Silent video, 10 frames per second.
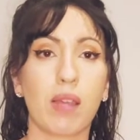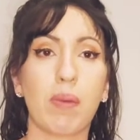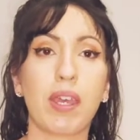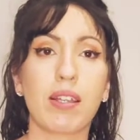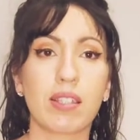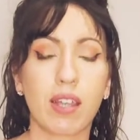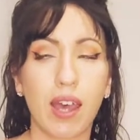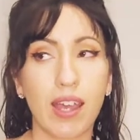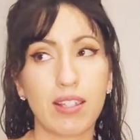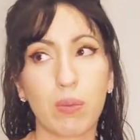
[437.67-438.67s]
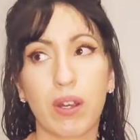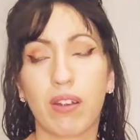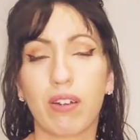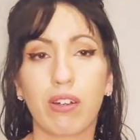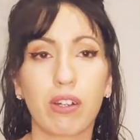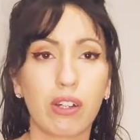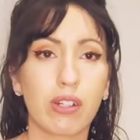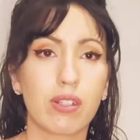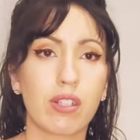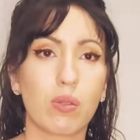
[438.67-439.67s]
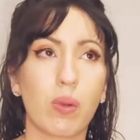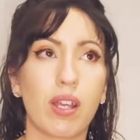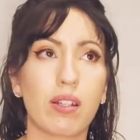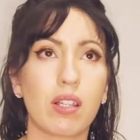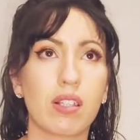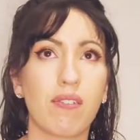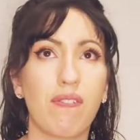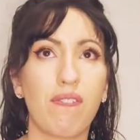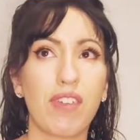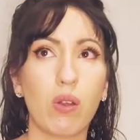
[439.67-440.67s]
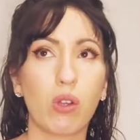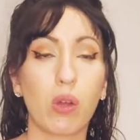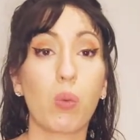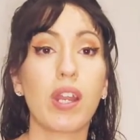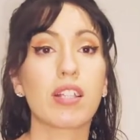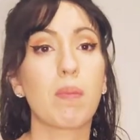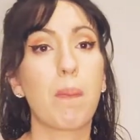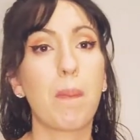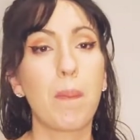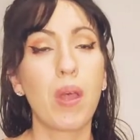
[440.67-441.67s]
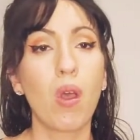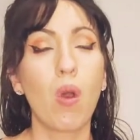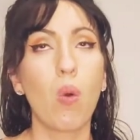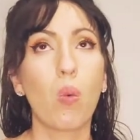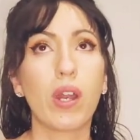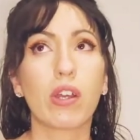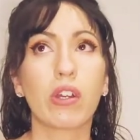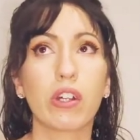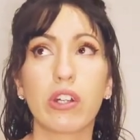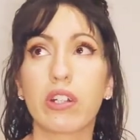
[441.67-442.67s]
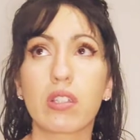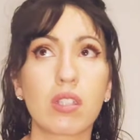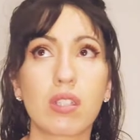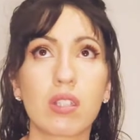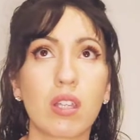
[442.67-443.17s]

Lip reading: Because guys, when it hurts, when it doesn't feel good, when it hurts,